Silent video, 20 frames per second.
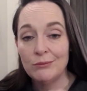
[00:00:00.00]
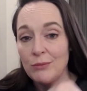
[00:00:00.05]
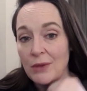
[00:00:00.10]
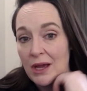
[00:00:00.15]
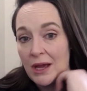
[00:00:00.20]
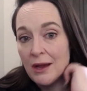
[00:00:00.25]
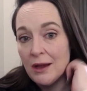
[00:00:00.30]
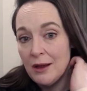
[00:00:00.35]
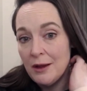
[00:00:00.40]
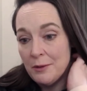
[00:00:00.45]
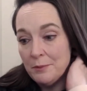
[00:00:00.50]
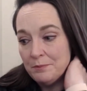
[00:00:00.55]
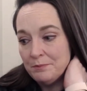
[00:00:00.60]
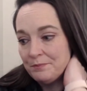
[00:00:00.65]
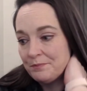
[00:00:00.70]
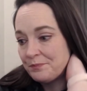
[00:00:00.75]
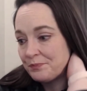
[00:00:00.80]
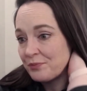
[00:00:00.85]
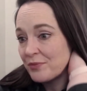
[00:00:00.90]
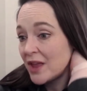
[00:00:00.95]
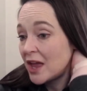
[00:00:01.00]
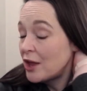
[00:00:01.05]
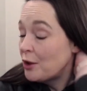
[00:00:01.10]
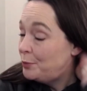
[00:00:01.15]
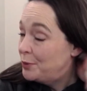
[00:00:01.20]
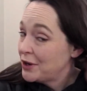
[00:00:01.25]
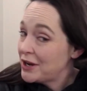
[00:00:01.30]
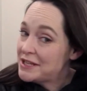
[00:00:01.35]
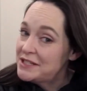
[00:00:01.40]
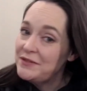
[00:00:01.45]
I hope
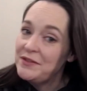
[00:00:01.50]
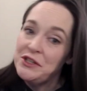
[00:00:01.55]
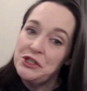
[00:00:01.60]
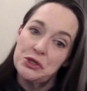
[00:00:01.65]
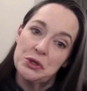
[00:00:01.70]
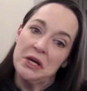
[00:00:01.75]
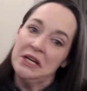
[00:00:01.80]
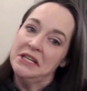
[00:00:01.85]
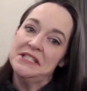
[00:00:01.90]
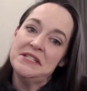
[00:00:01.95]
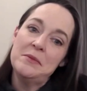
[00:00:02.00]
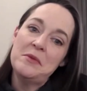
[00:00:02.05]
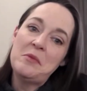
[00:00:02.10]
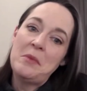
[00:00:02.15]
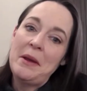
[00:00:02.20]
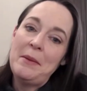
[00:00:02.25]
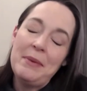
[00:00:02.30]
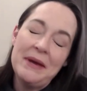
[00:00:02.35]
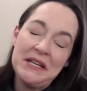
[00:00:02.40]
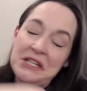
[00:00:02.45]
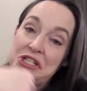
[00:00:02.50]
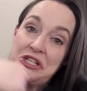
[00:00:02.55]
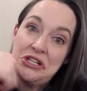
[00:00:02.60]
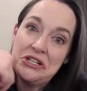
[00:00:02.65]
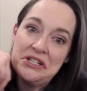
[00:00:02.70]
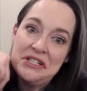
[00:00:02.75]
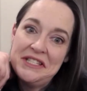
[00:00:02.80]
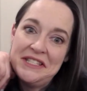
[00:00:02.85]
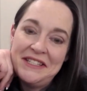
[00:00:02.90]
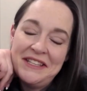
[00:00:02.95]
you guys have enjoyed some of my
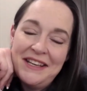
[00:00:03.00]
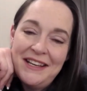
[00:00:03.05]
pictures